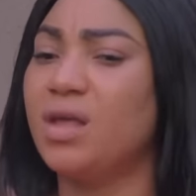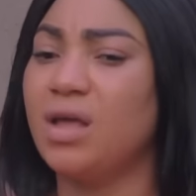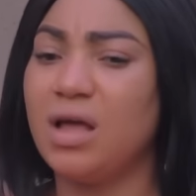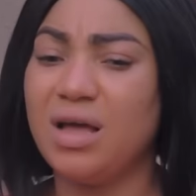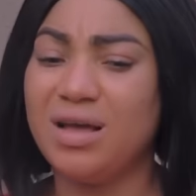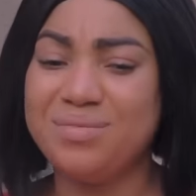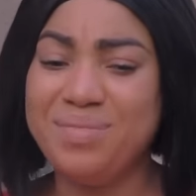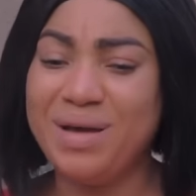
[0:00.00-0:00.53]
uh,
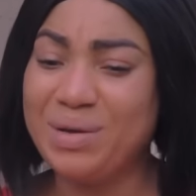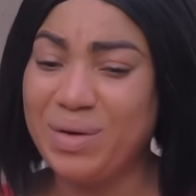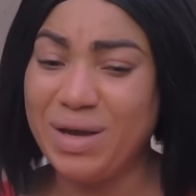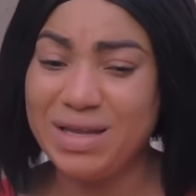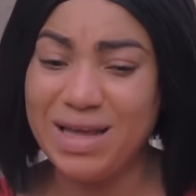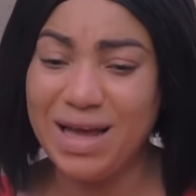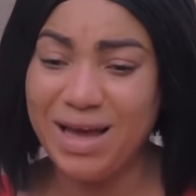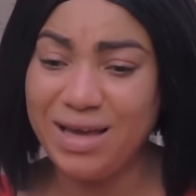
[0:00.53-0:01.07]
my
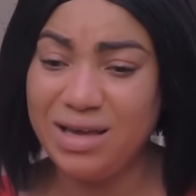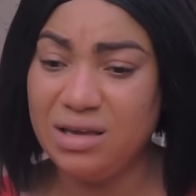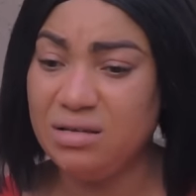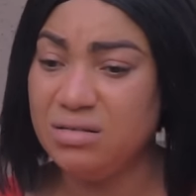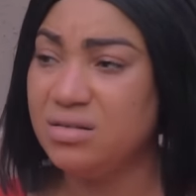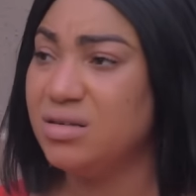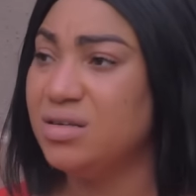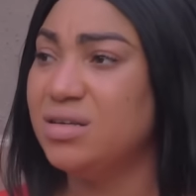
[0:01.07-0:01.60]
queen, I...
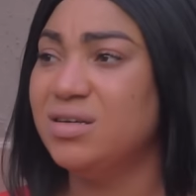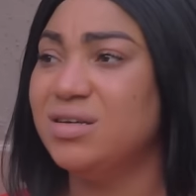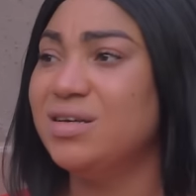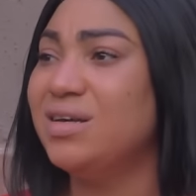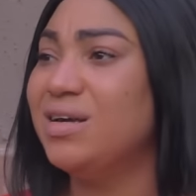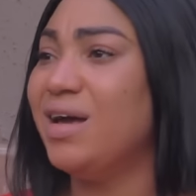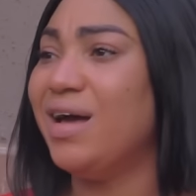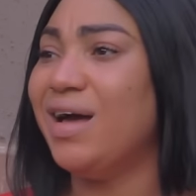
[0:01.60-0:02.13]

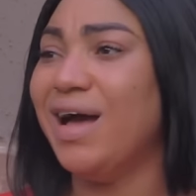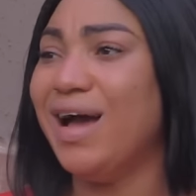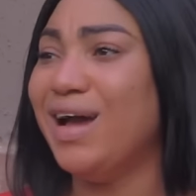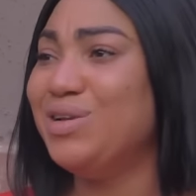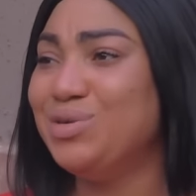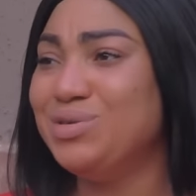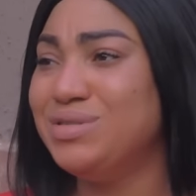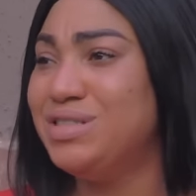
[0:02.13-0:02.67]
I
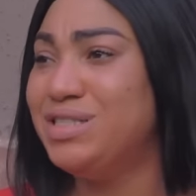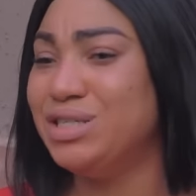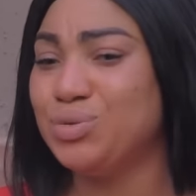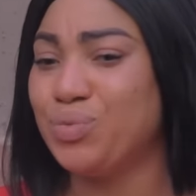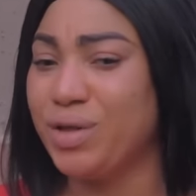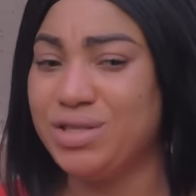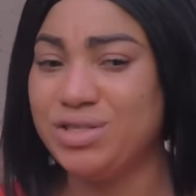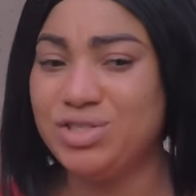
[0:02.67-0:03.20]
don't deal
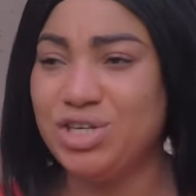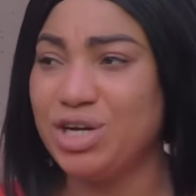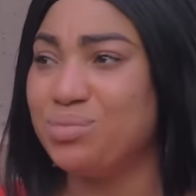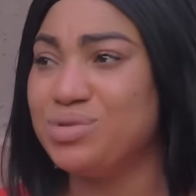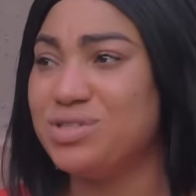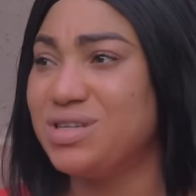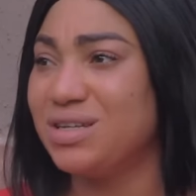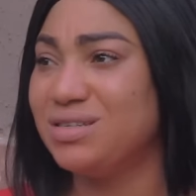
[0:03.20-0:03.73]
with
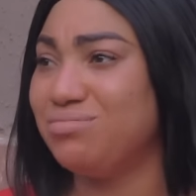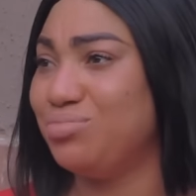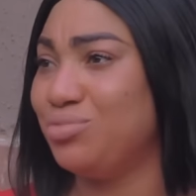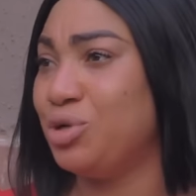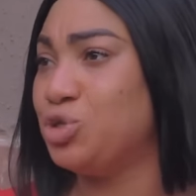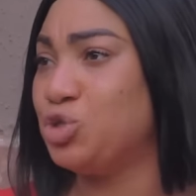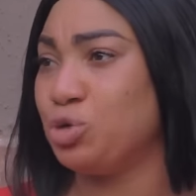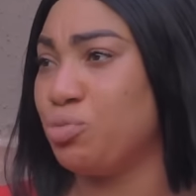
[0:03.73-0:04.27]
charms, not
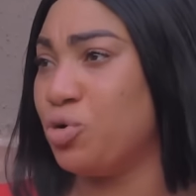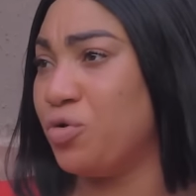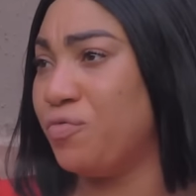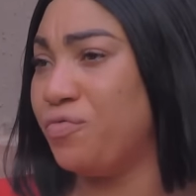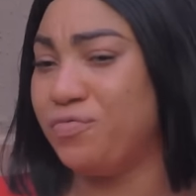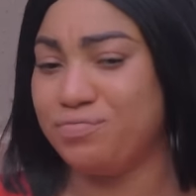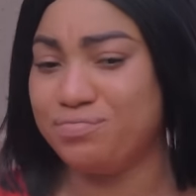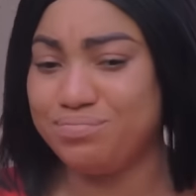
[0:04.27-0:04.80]
to talk more
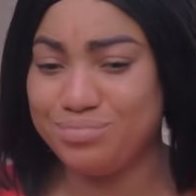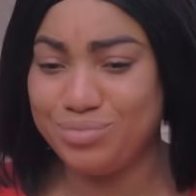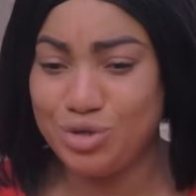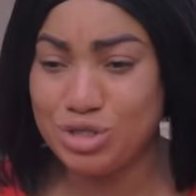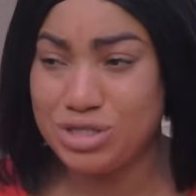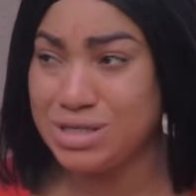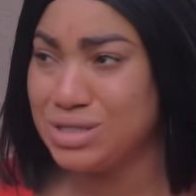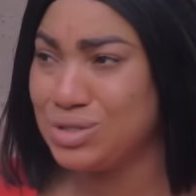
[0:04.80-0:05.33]
of
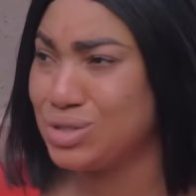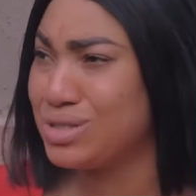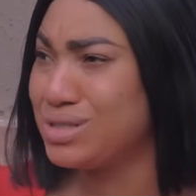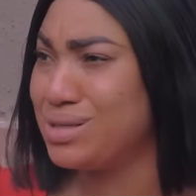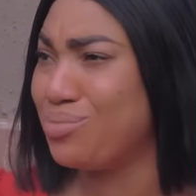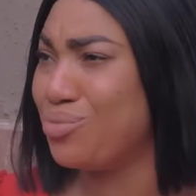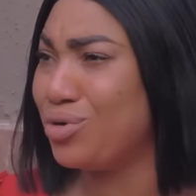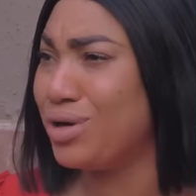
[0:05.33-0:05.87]
using it on
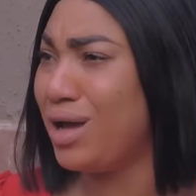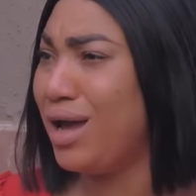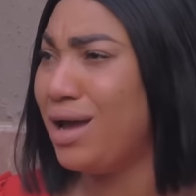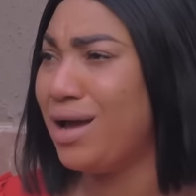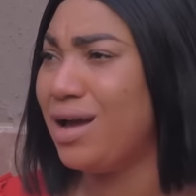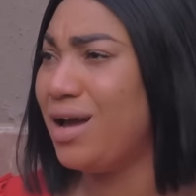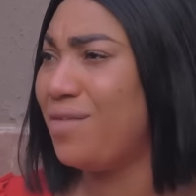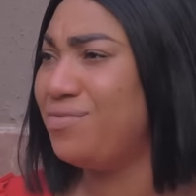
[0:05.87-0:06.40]
someone. I,
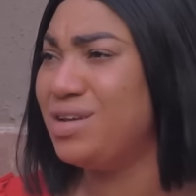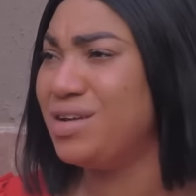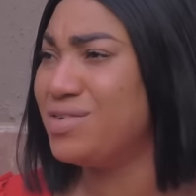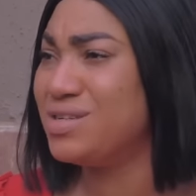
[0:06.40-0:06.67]
have never